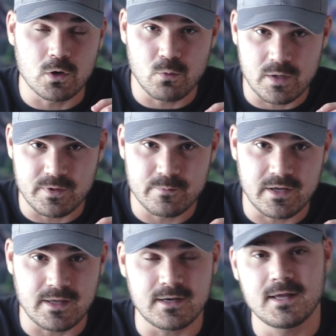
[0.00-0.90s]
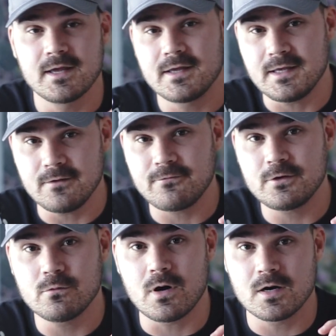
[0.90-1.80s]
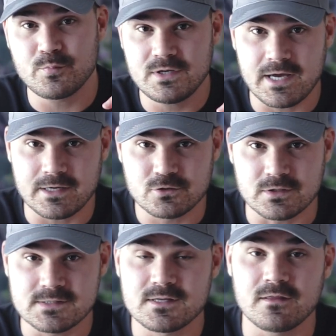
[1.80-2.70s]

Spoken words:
do I mean by that? If you are a podiatrist,